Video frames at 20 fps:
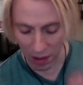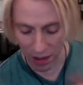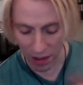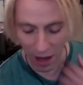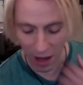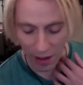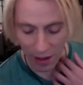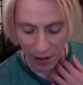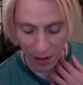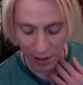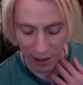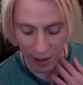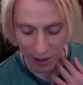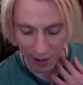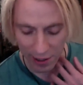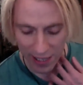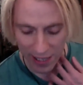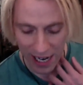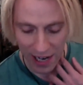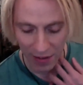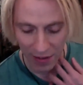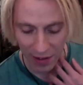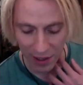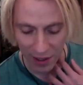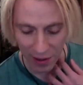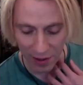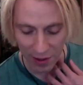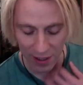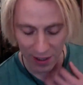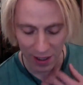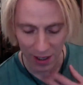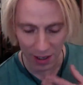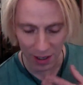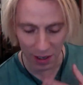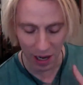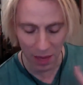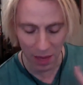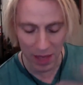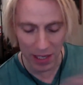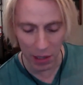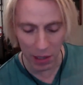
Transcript: no, there's I mean,